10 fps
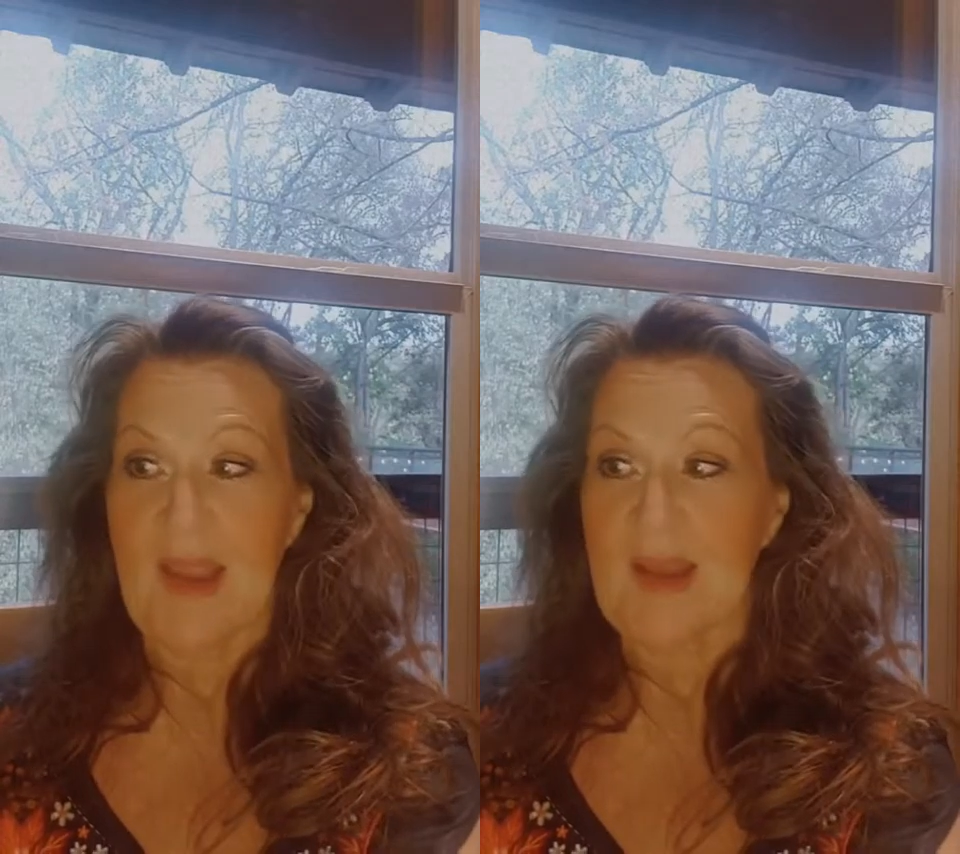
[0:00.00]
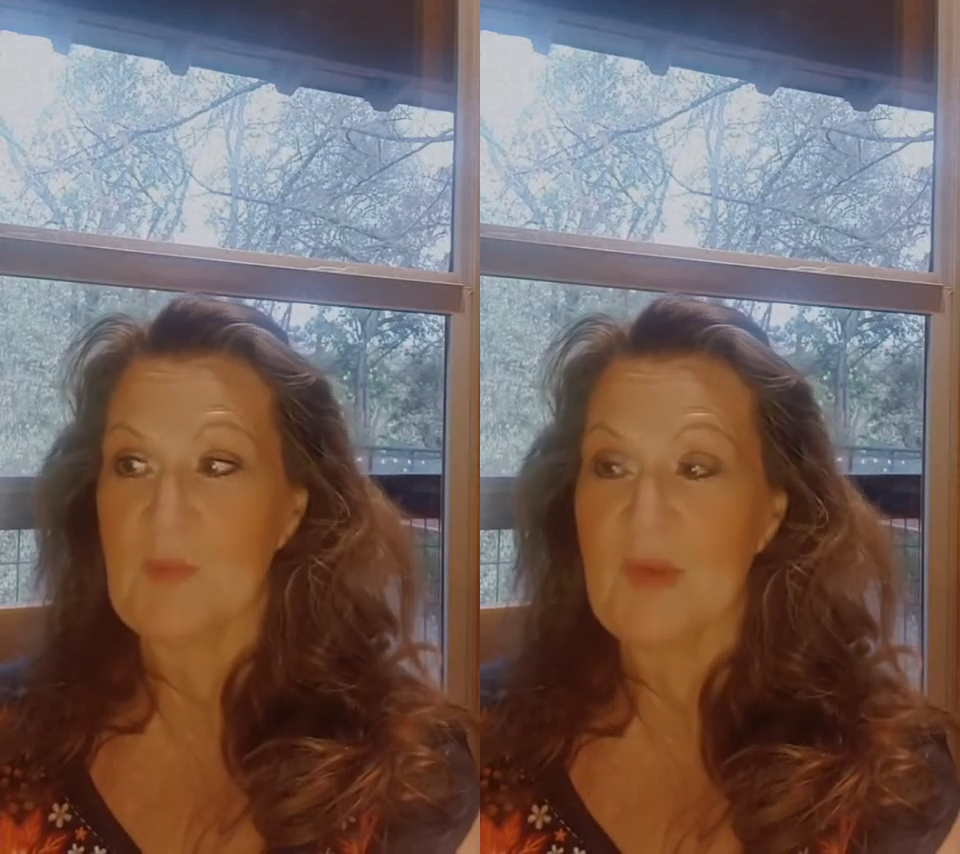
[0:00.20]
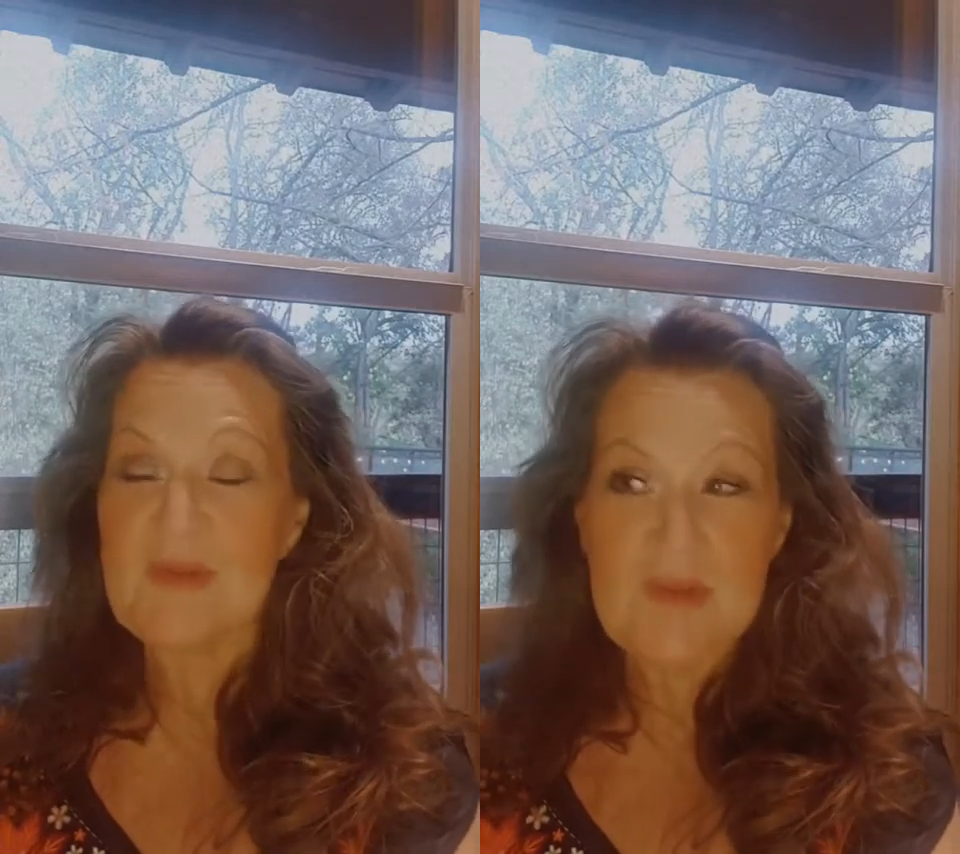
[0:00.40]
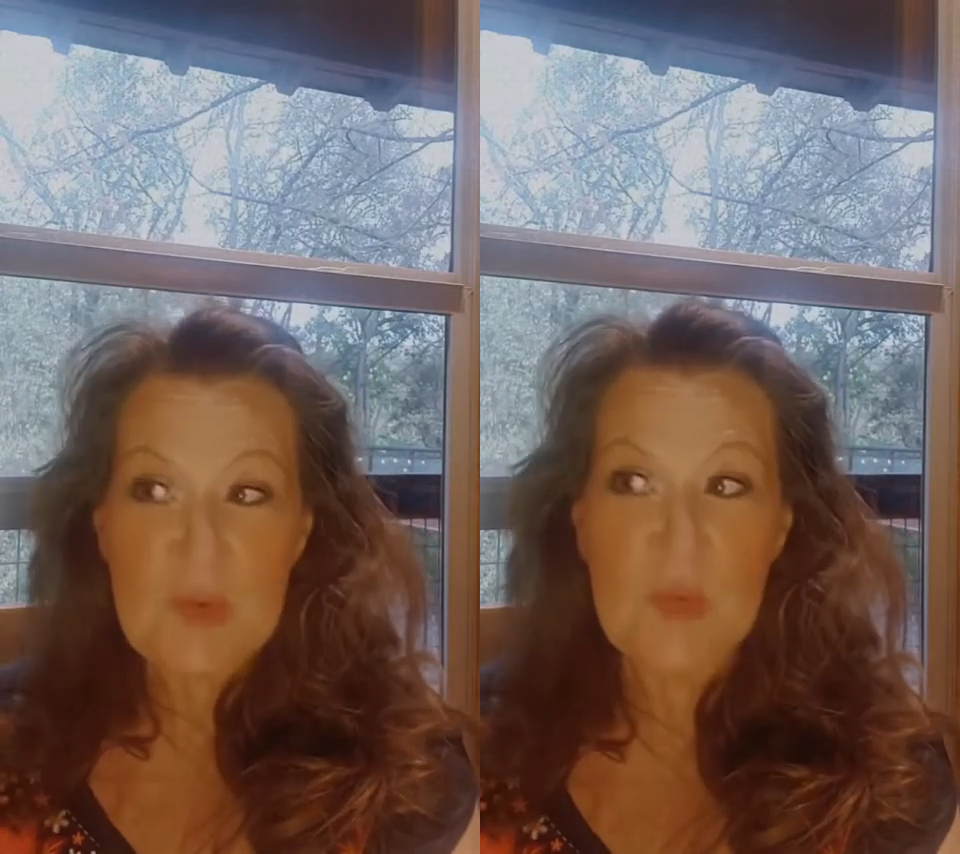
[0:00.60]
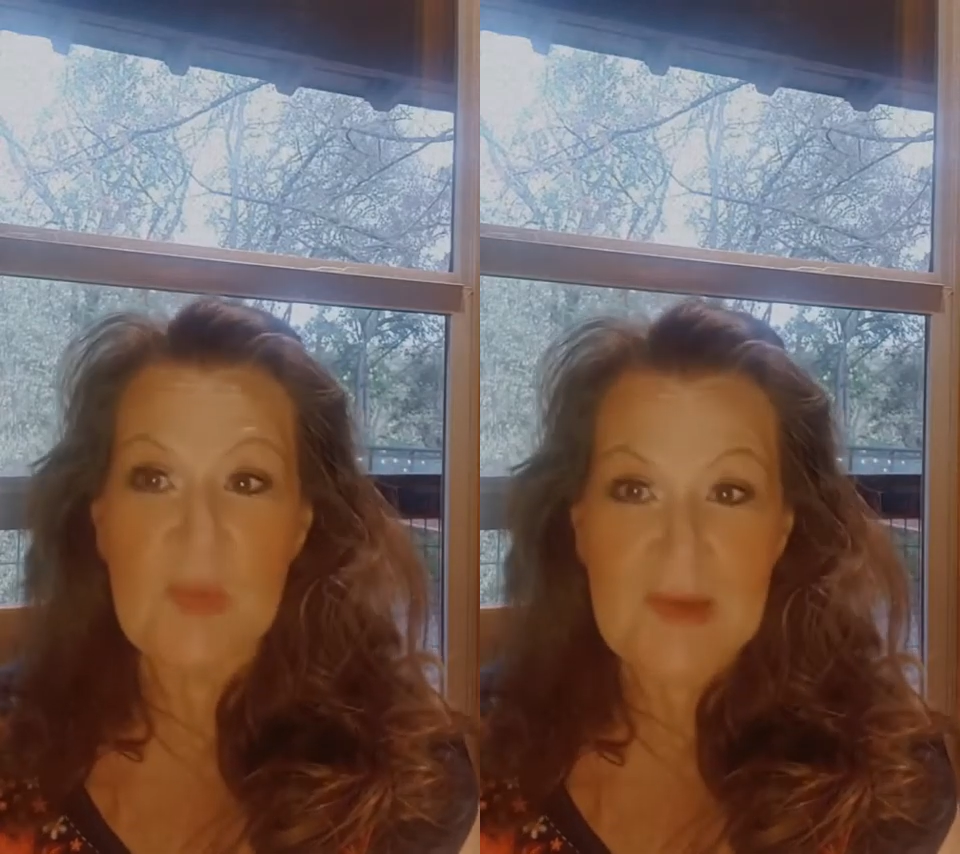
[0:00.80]
And once
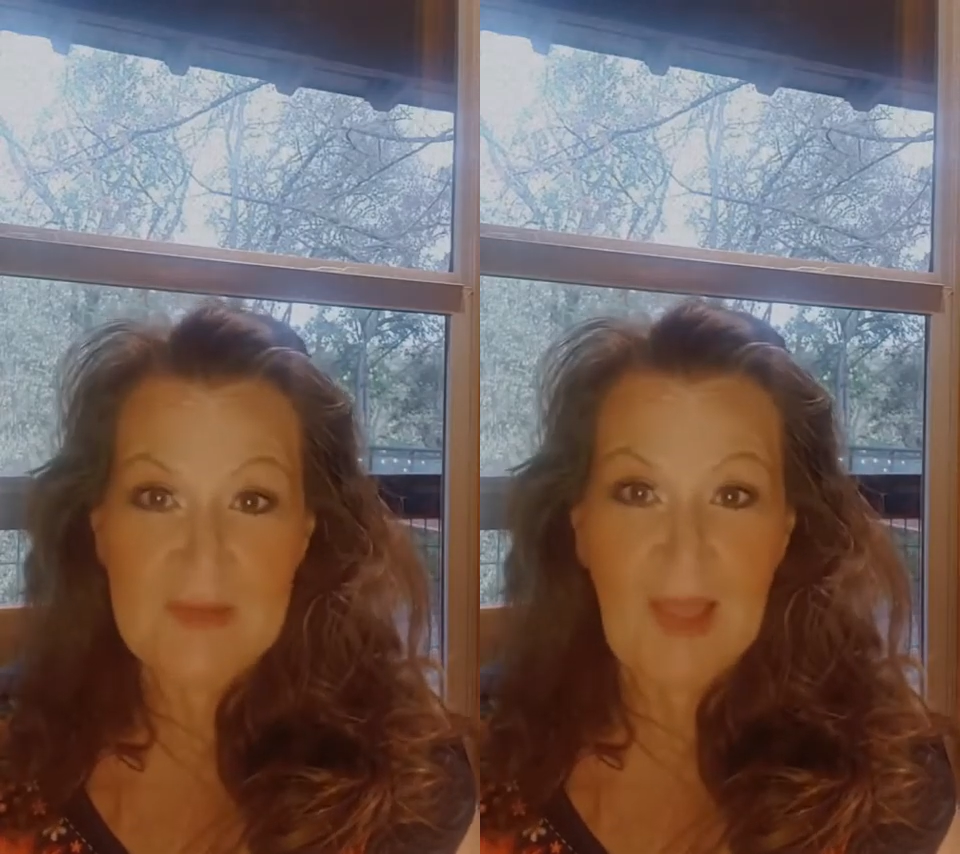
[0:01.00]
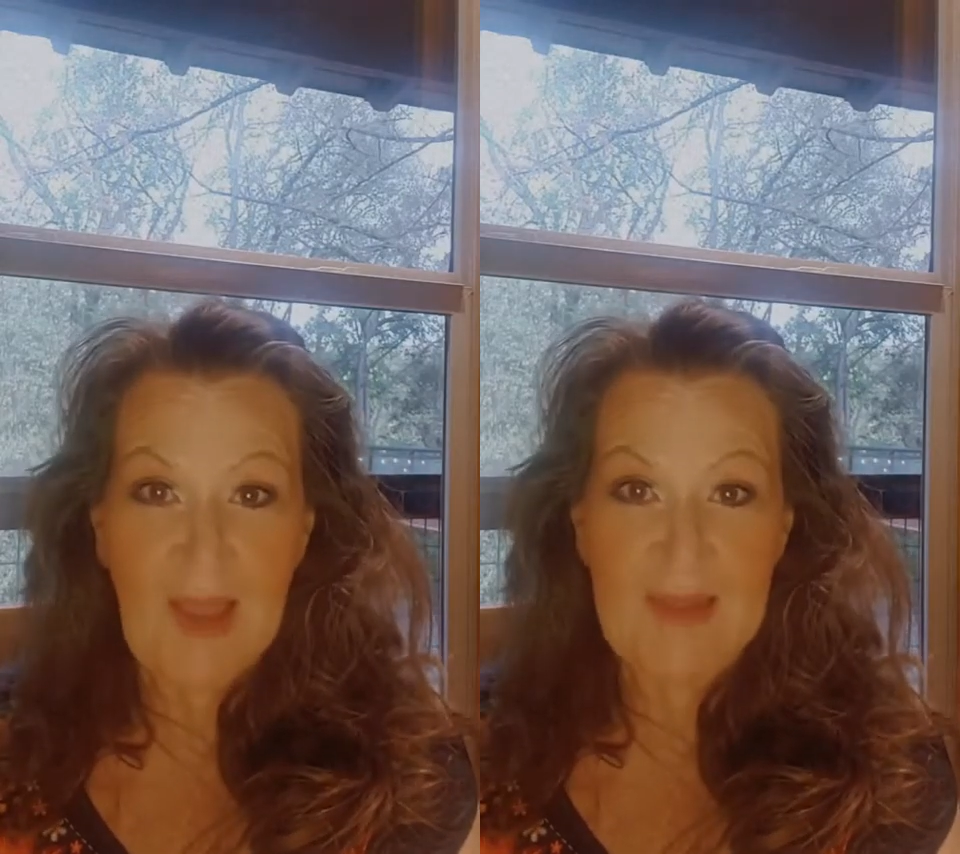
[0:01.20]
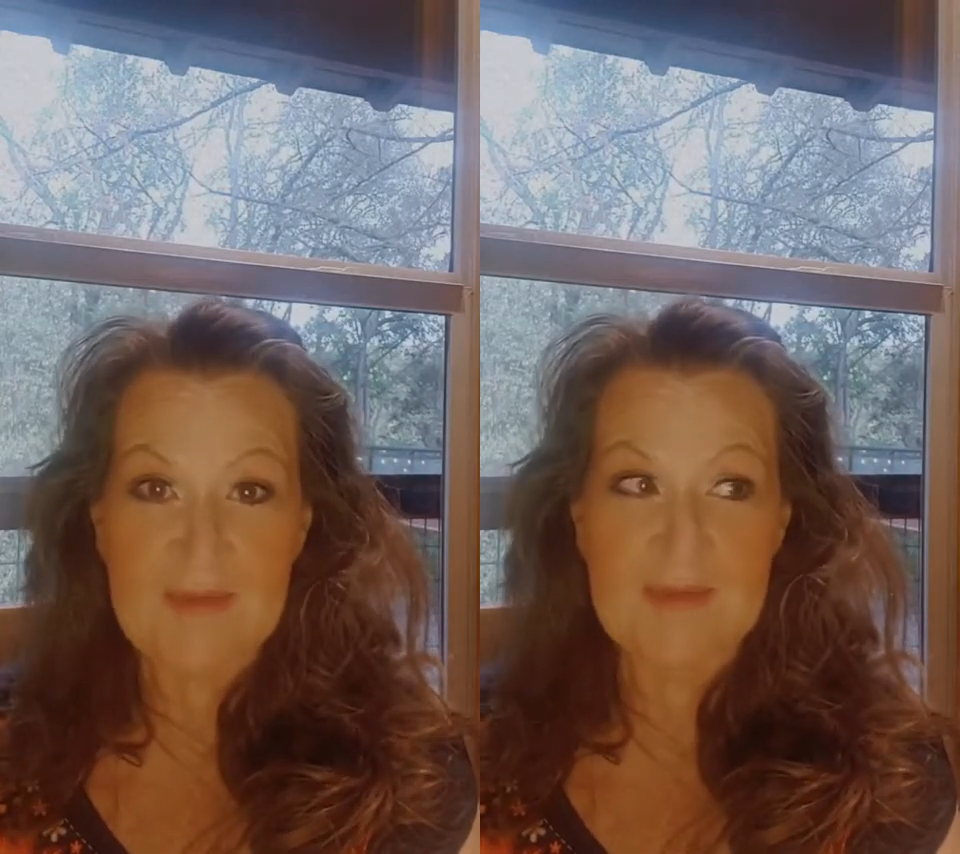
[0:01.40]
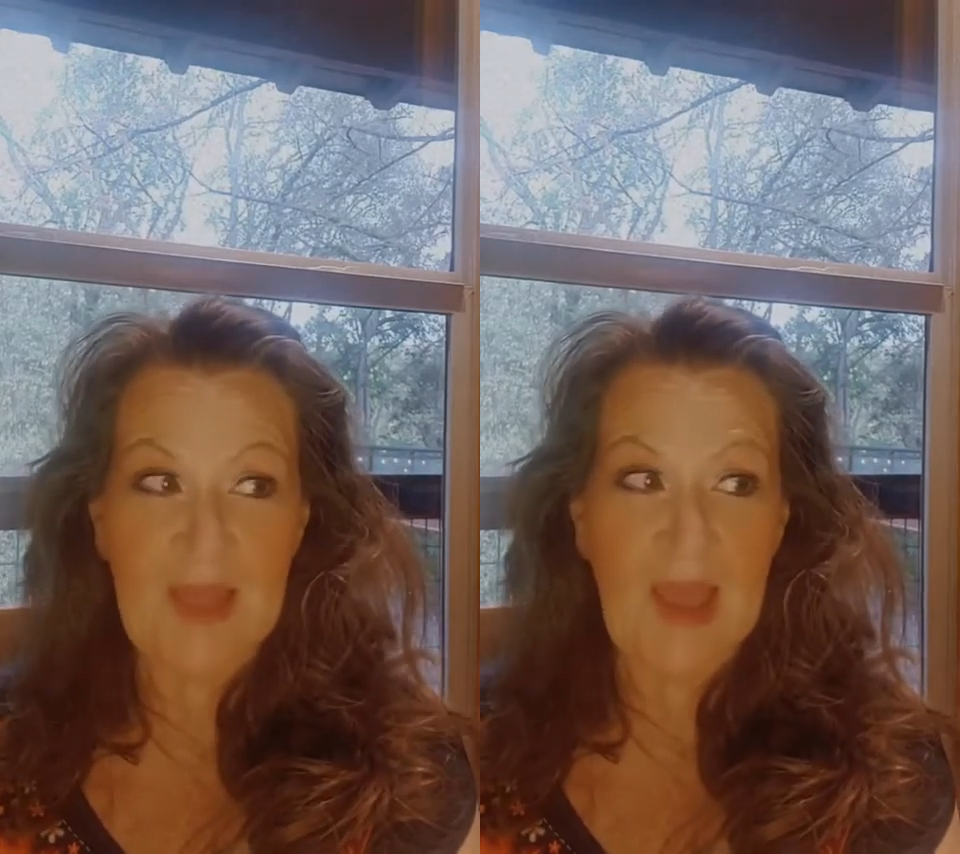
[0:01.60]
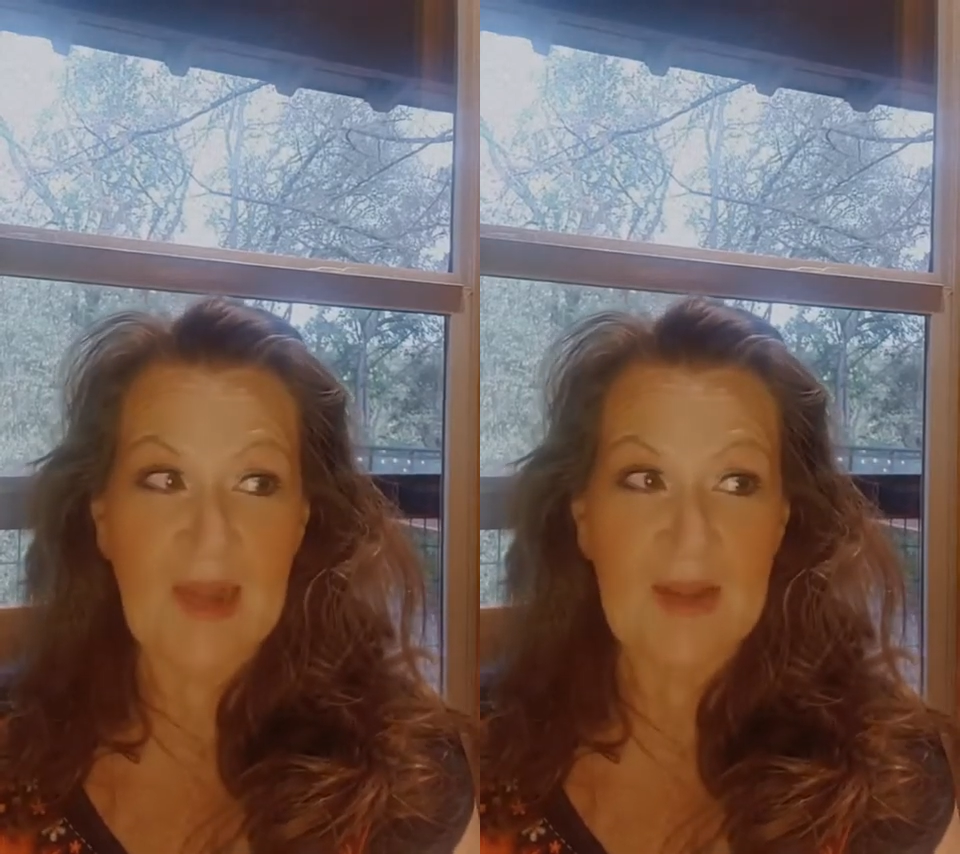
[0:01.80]
you realize
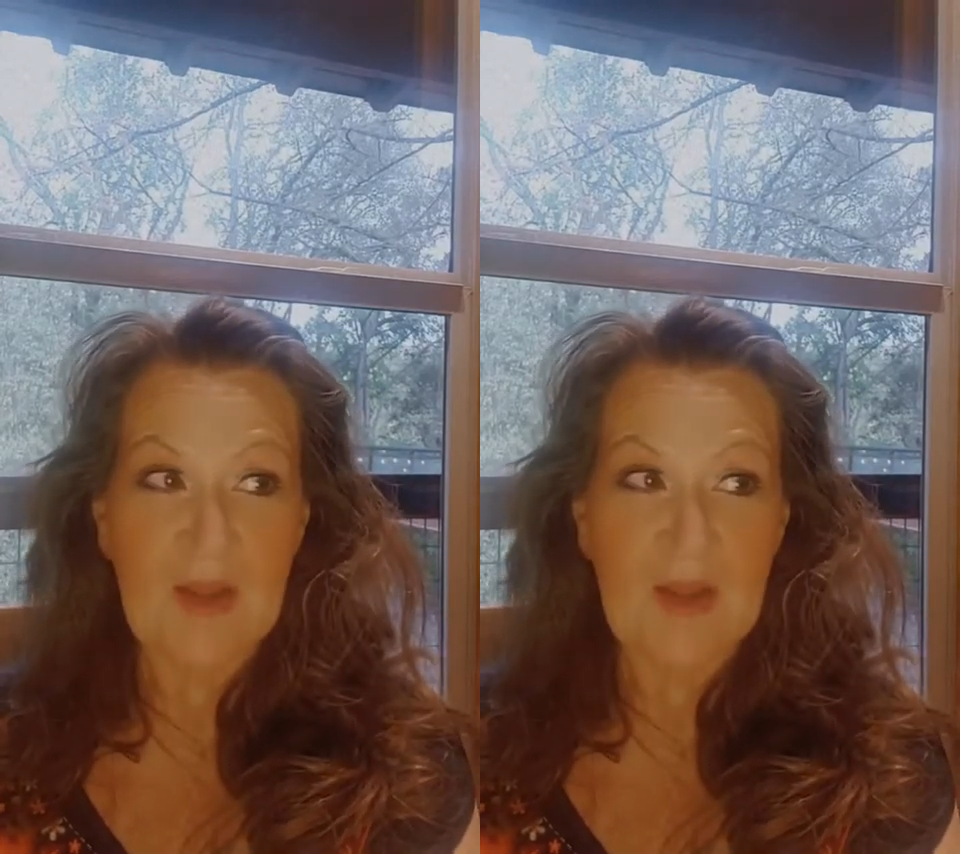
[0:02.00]
that